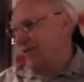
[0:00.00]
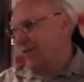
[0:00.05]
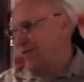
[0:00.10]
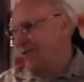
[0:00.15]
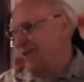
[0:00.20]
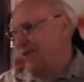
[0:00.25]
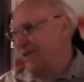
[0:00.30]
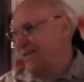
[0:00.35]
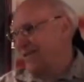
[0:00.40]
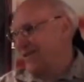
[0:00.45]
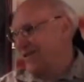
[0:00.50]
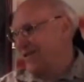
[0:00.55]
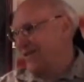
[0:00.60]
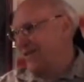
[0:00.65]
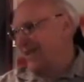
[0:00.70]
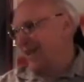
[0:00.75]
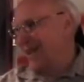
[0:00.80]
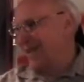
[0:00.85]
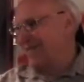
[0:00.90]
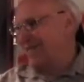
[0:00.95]
for once
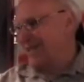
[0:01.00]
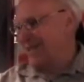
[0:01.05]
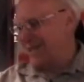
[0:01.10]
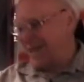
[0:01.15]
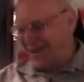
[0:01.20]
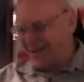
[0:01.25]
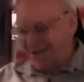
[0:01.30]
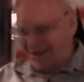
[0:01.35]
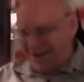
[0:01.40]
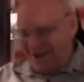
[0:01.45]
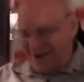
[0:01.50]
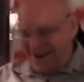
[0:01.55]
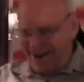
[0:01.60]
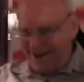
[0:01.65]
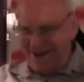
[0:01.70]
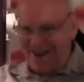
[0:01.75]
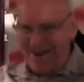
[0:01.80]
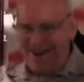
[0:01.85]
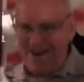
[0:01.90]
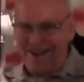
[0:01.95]
when I was out there.
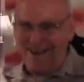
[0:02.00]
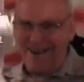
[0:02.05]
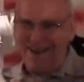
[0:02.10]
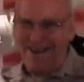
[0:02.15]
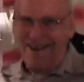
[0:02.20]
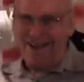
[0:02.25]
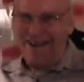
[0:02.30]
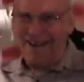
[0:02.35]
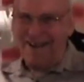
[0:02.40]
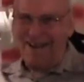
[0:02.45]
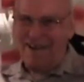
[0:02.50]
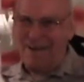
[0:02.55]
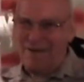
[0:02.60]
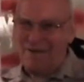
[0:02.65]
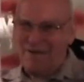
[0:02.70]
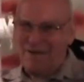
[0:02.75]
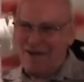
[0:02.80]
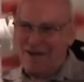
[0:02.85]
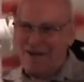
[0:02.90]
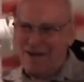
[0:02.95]

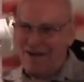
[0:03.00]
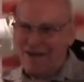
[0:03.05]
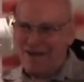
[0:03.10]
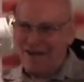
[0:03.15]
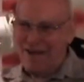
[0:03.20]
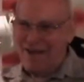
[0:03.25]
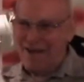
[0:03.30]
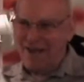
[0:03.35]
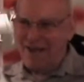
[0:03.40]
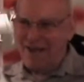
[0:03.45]
But uh,